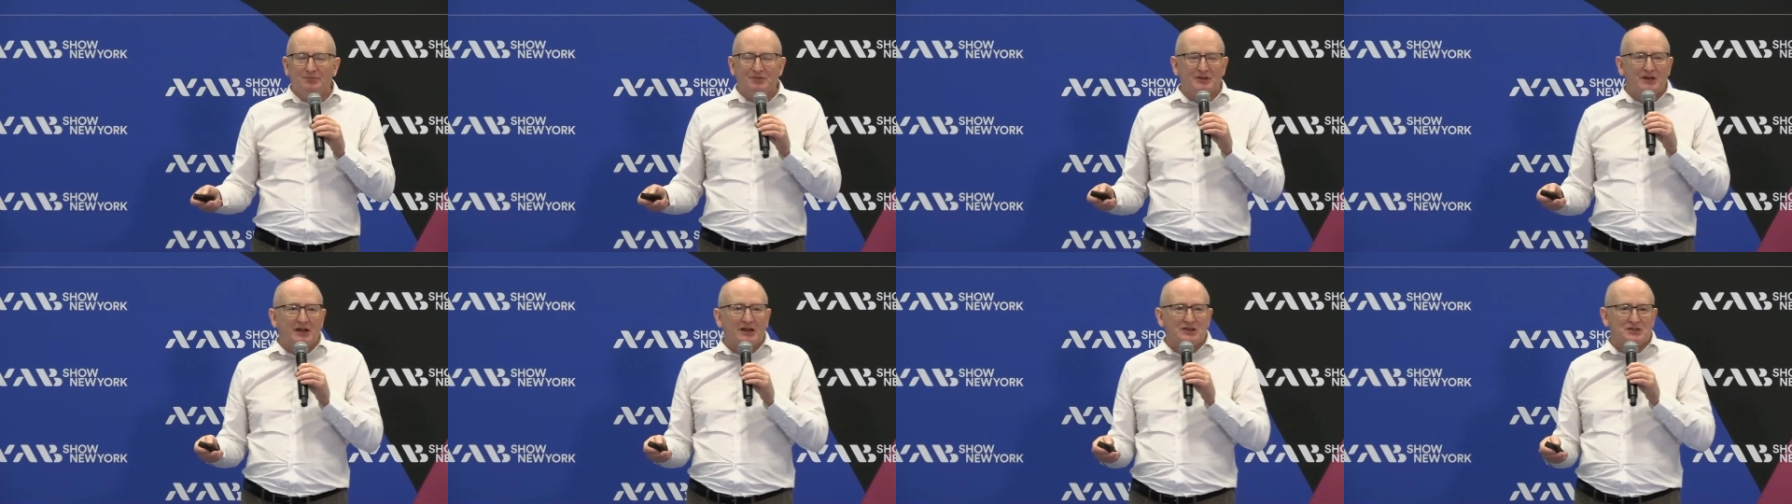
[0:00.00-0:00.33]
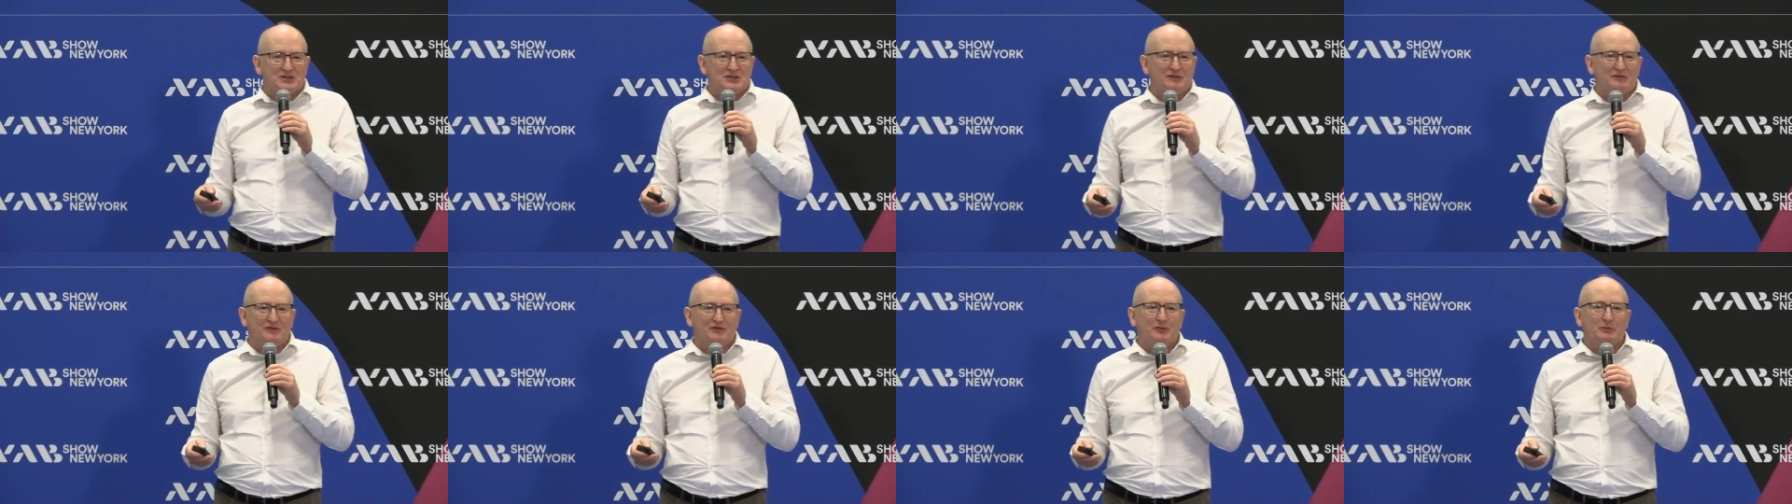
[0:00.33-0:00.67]

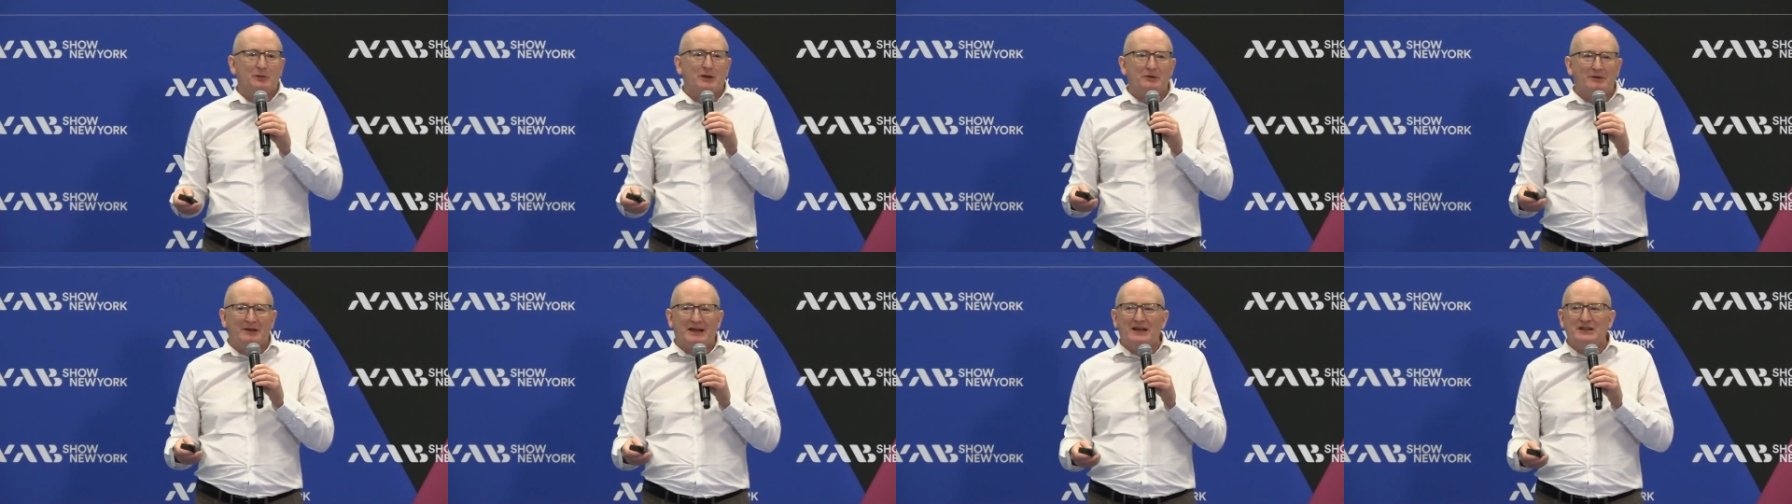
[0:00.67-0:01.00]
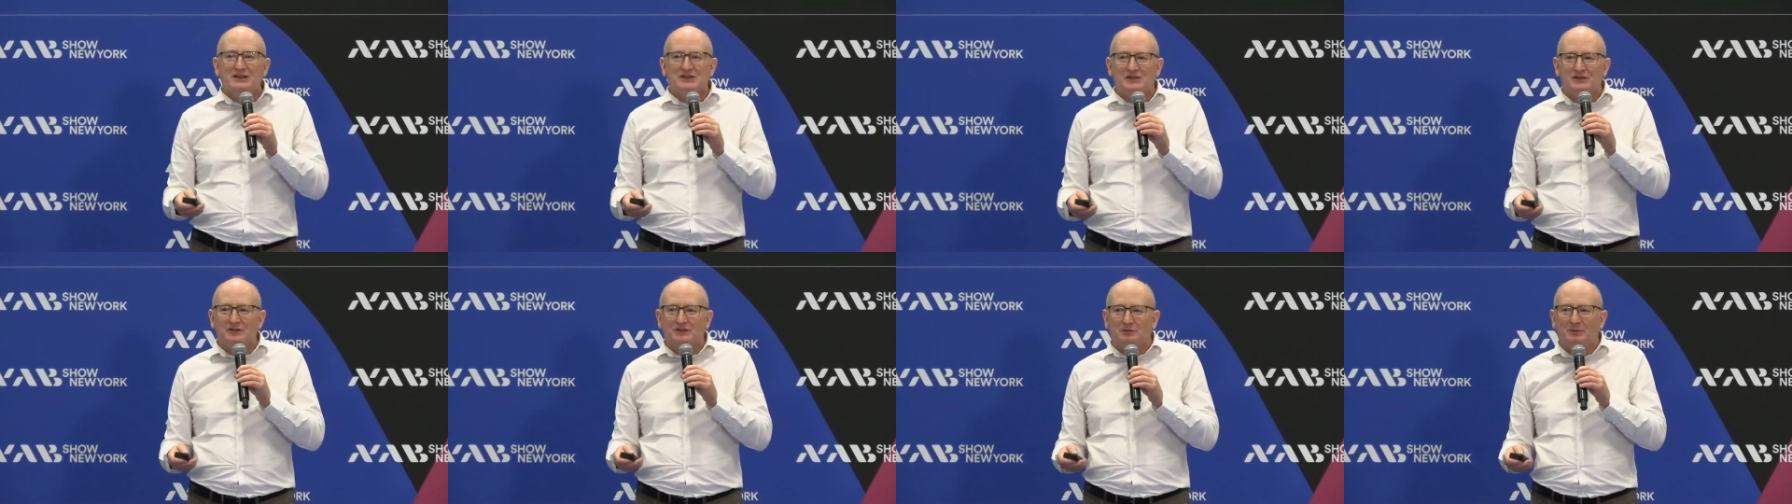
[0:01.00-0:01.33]
production from
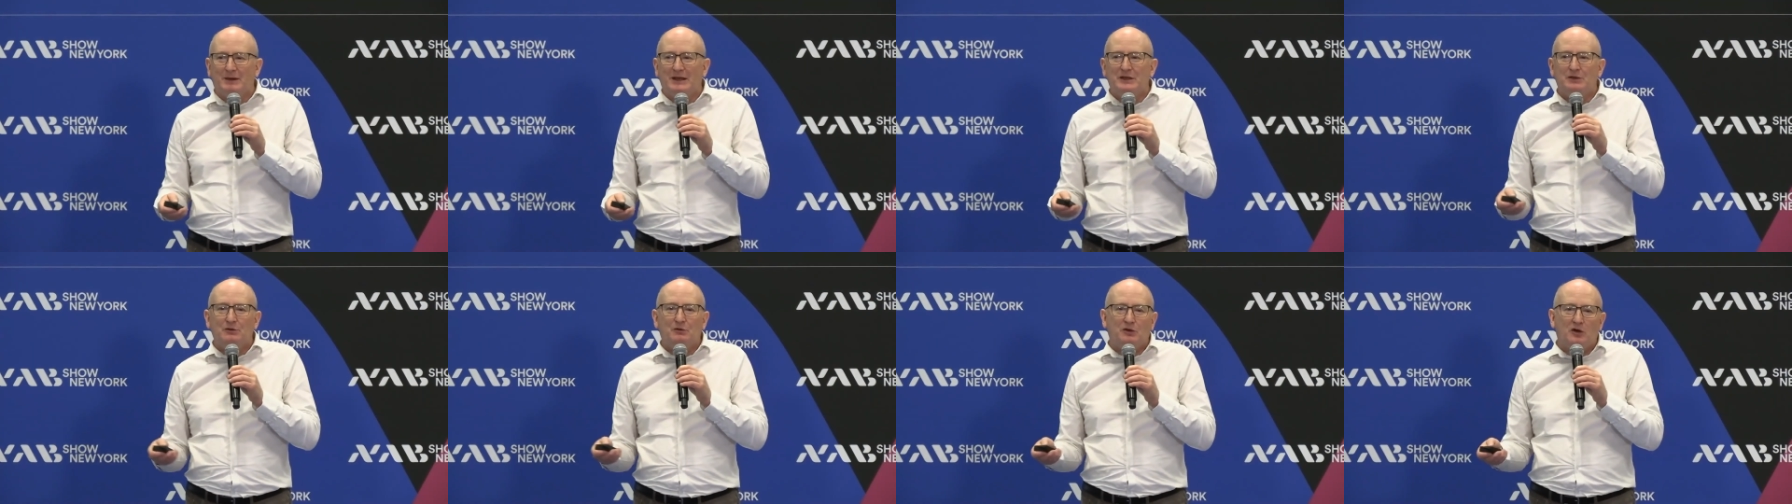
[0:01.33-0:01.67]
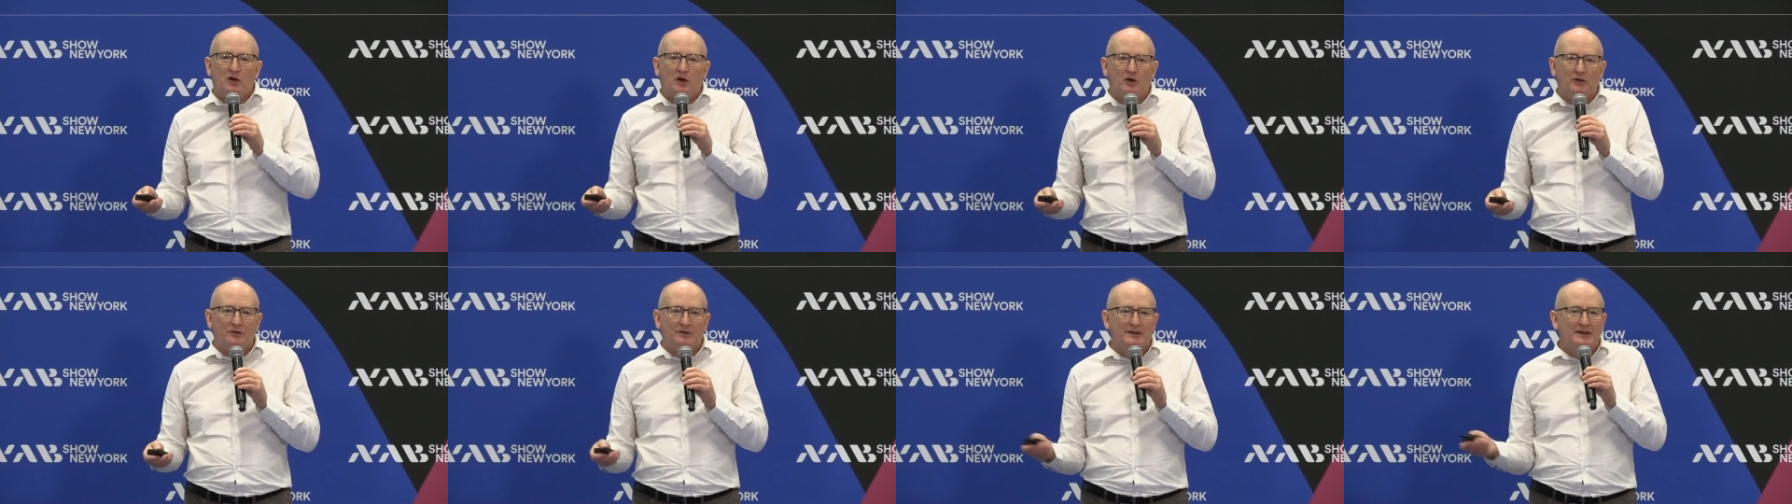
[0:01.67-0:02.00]
locations where you
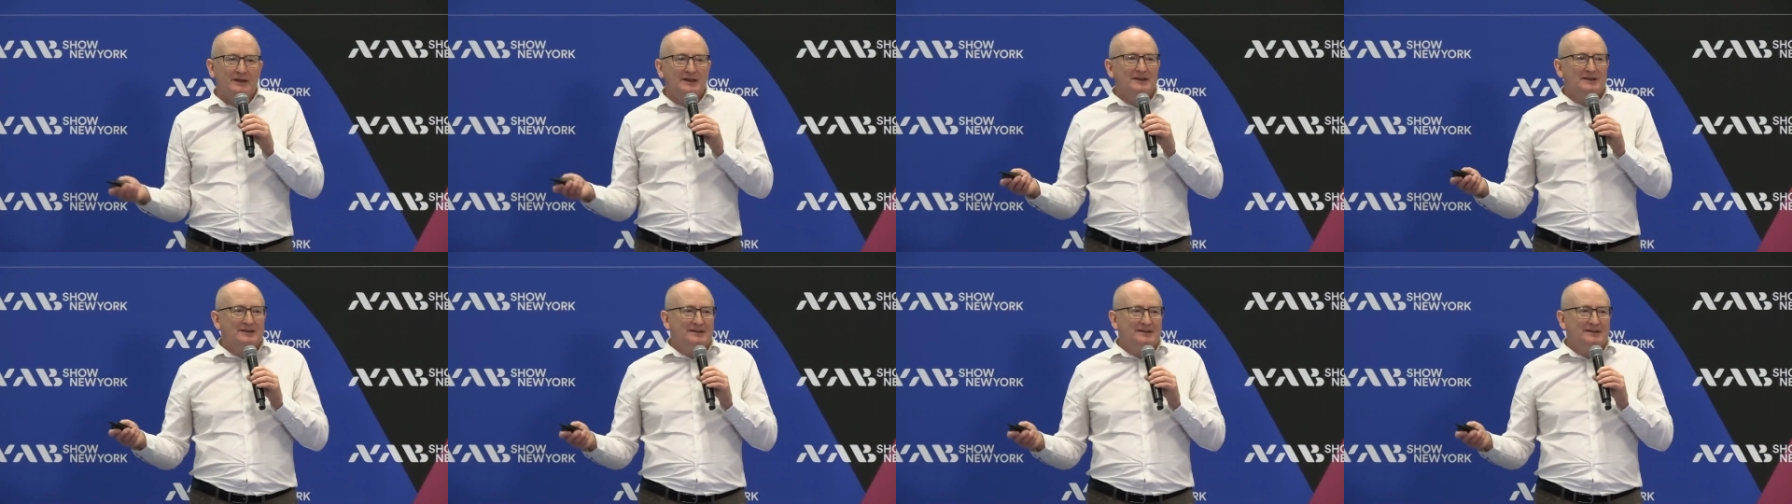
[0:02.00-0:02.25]
can't